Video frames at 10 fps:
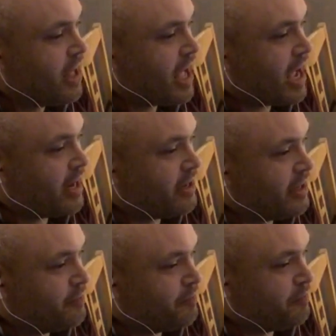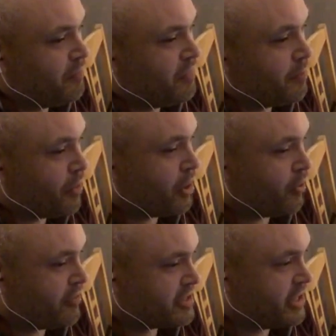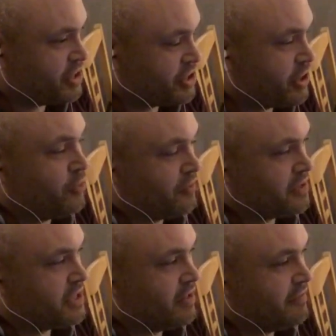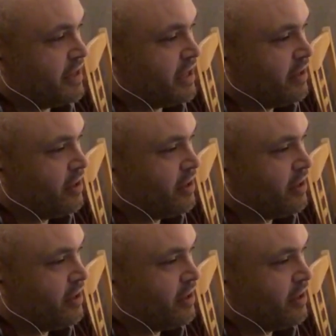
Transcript: and the minority is shown on the TV,